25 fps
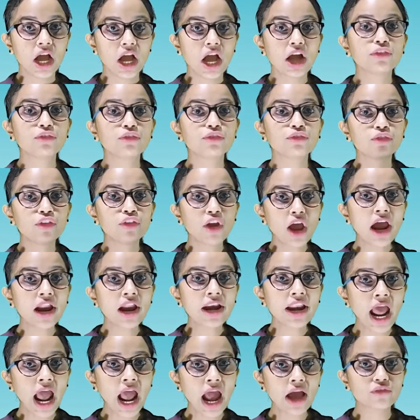A flower
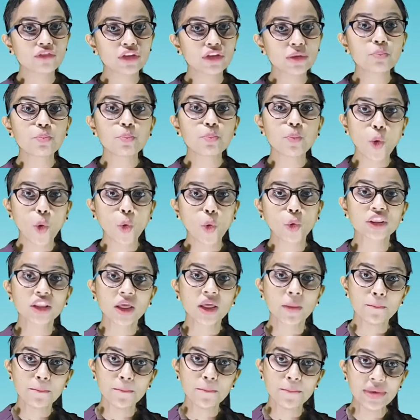having
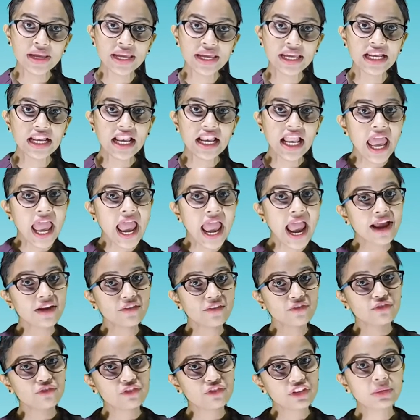both male
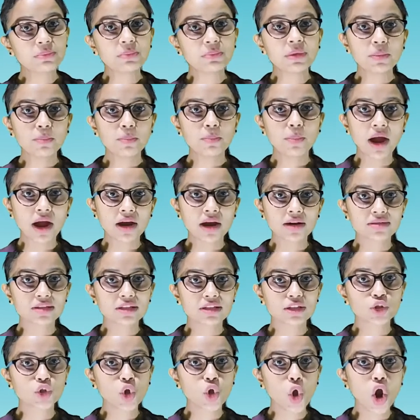and female parts
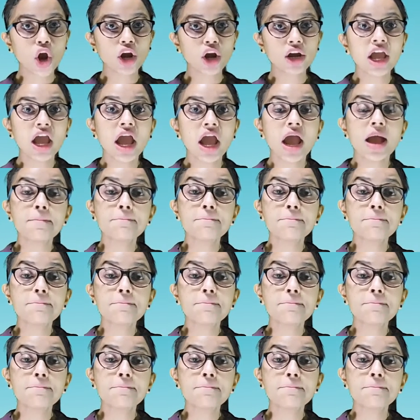is called